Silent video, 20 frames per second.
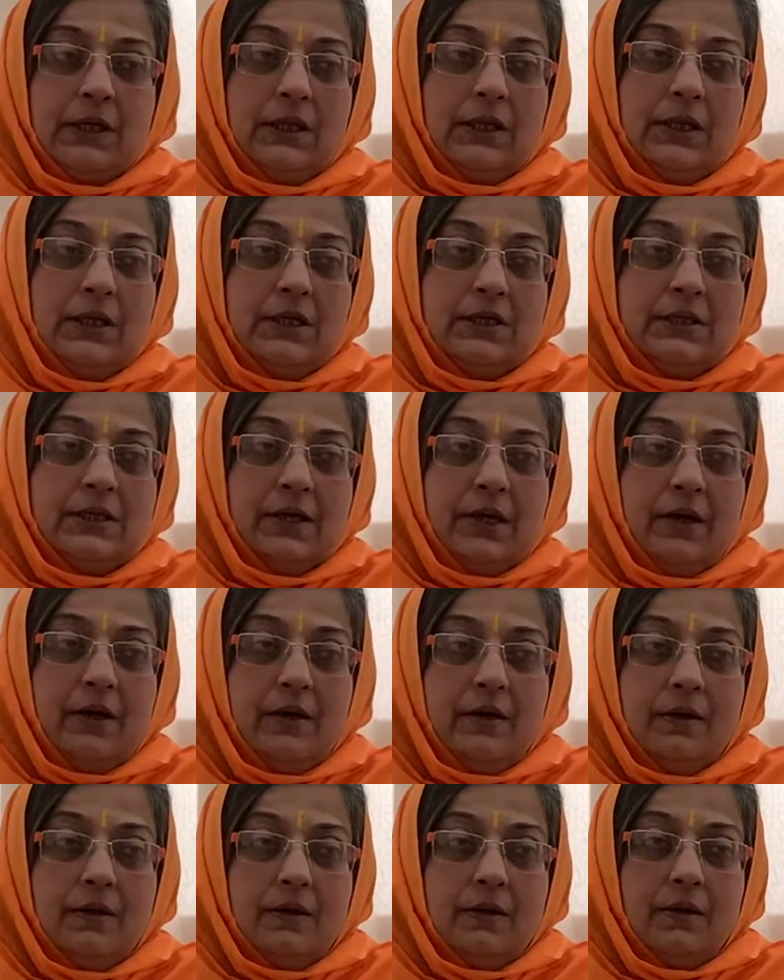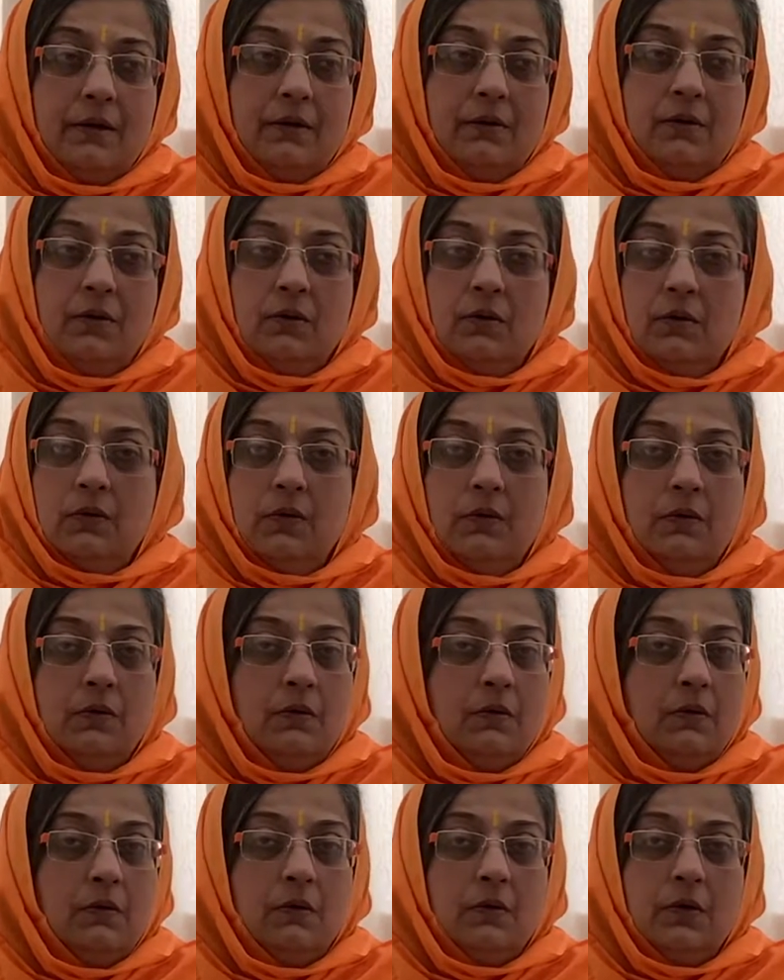They said,
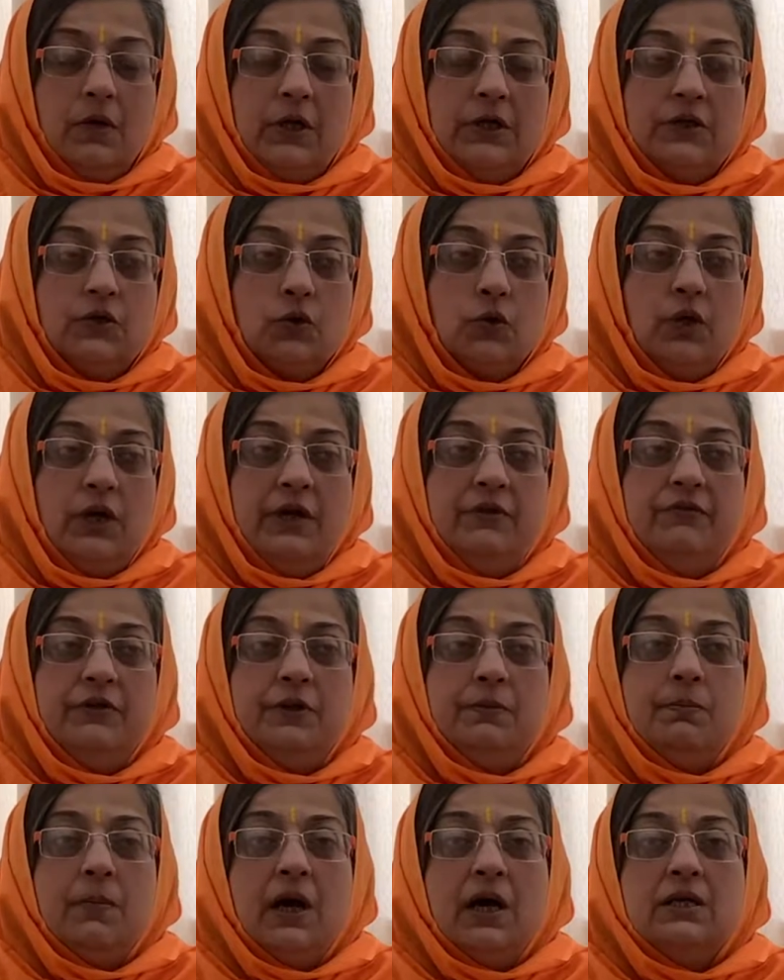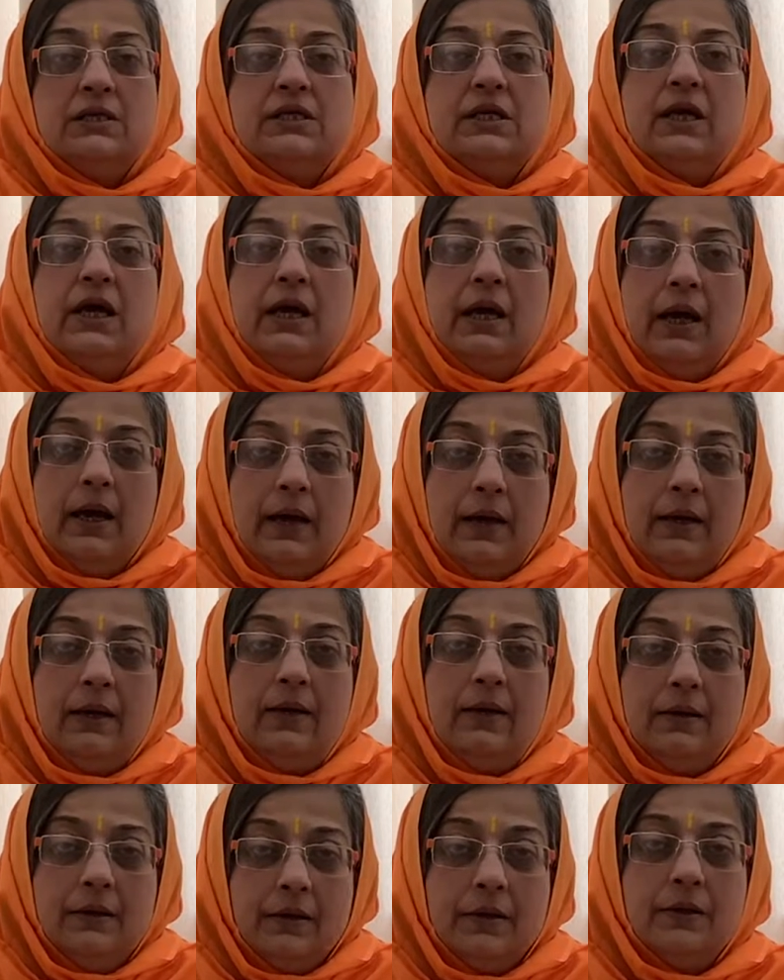no, it's only with Ma's khayal,
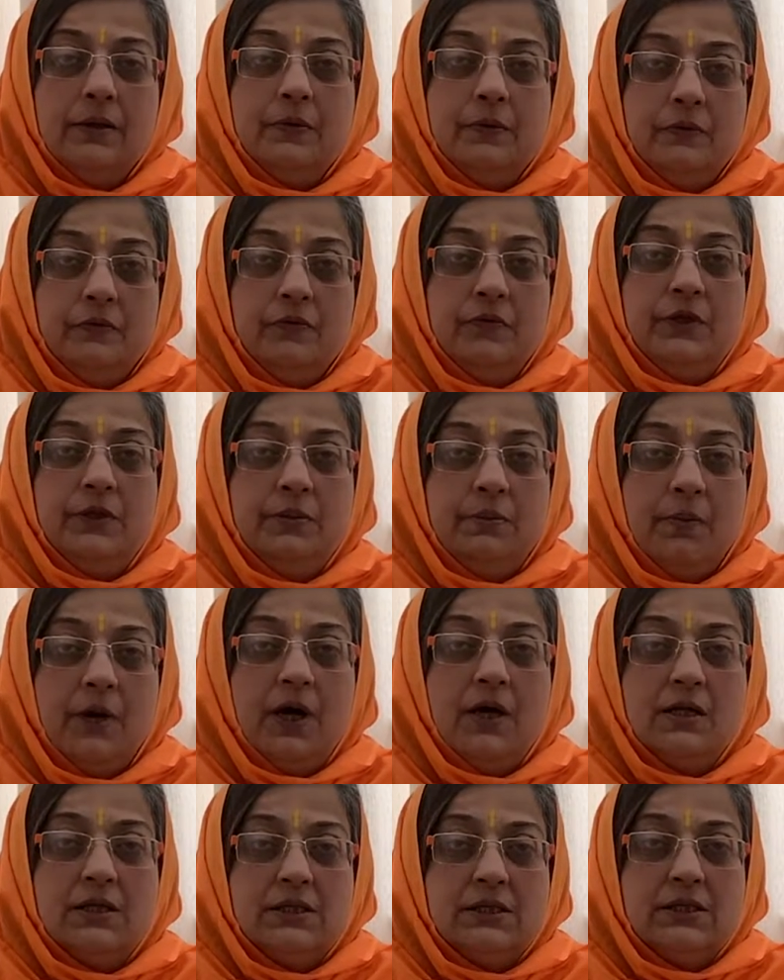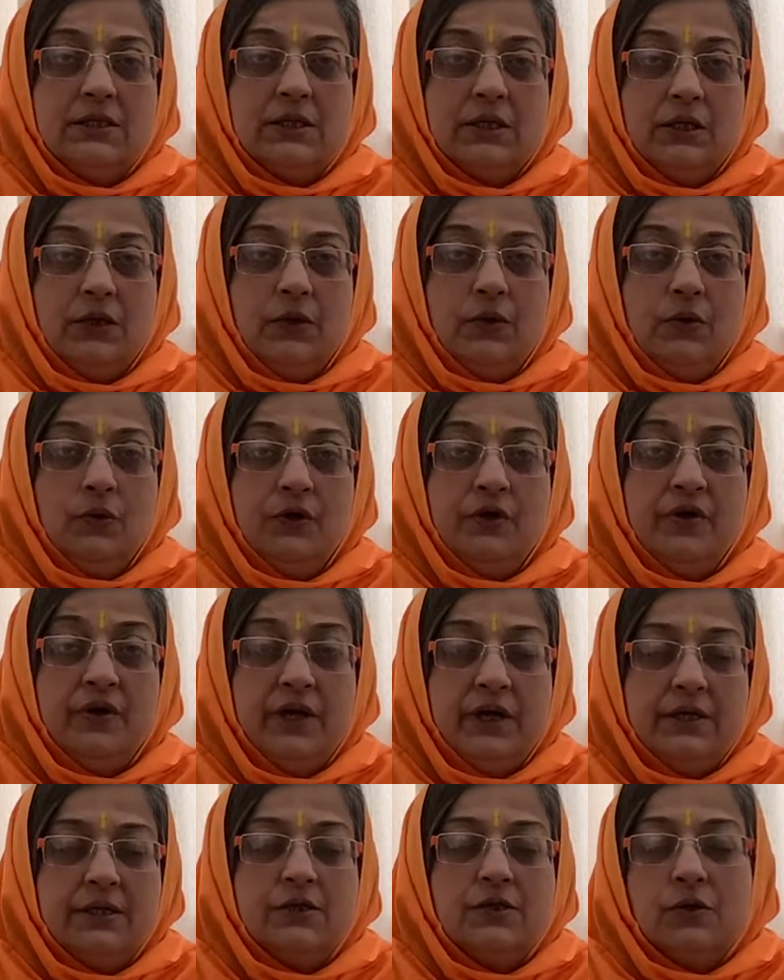with Ma's,
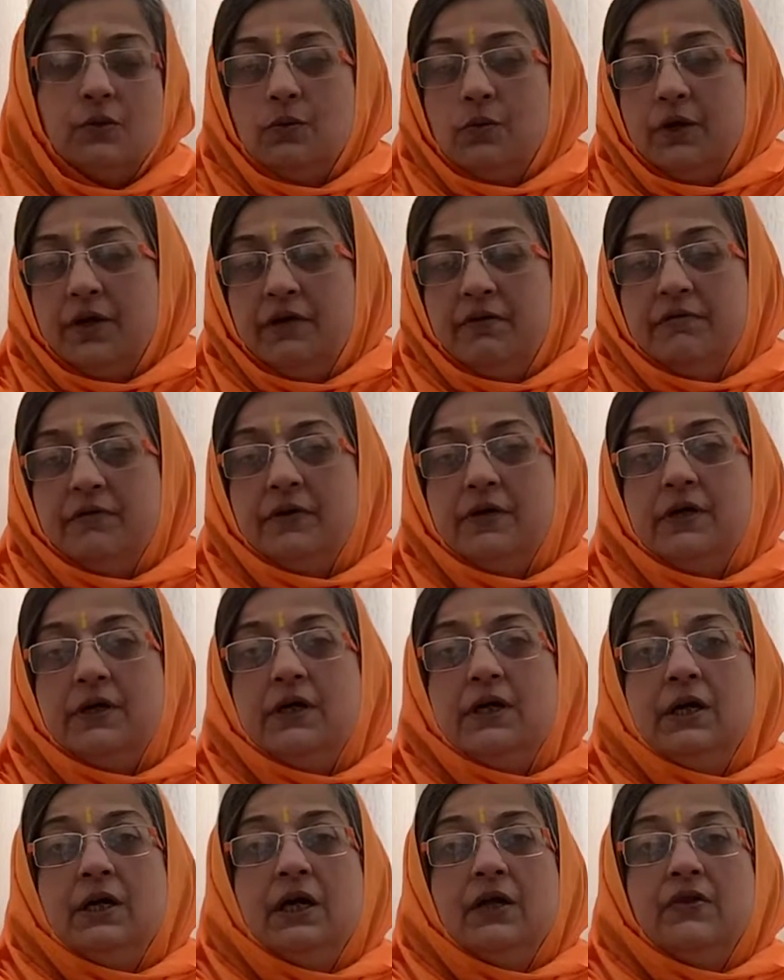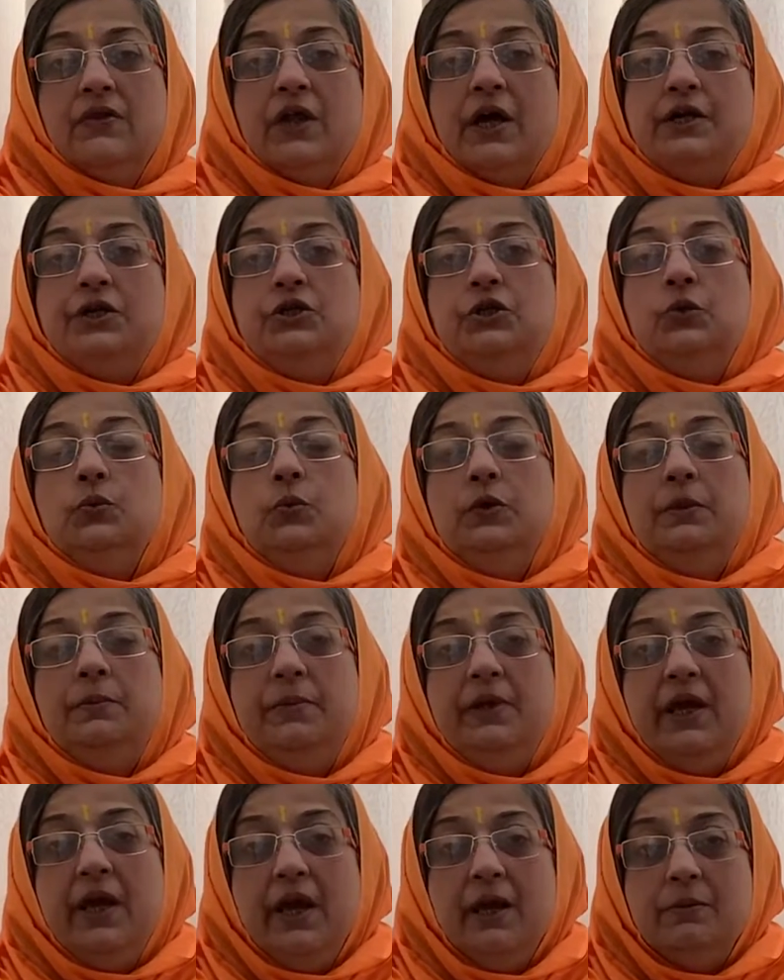grace or whatever, that you will
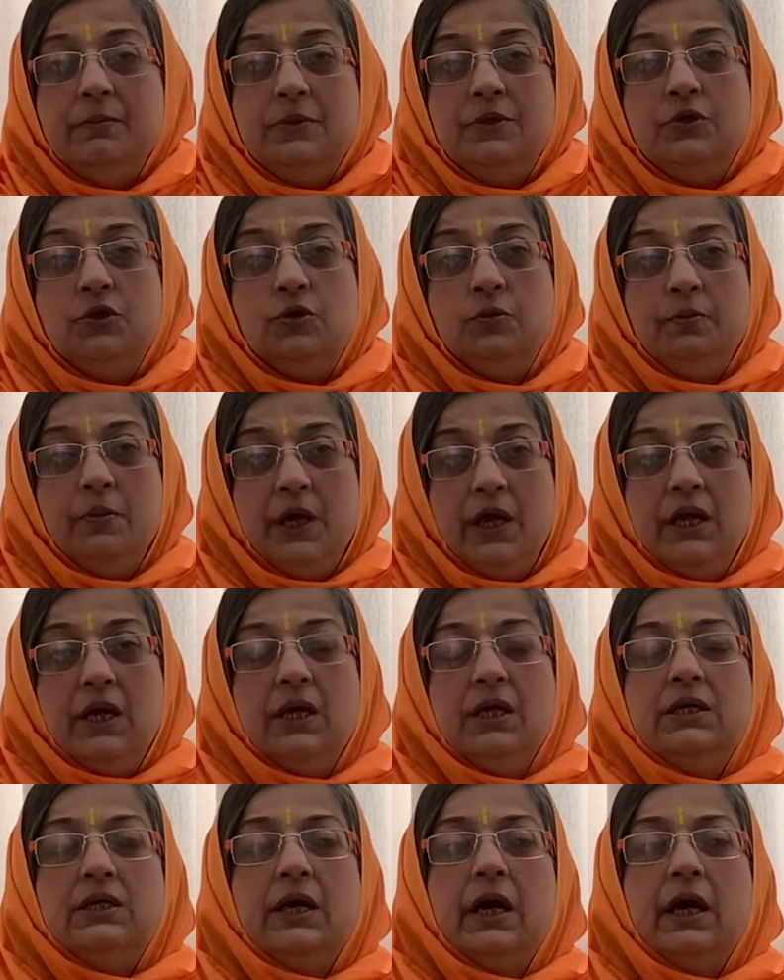be able to make it.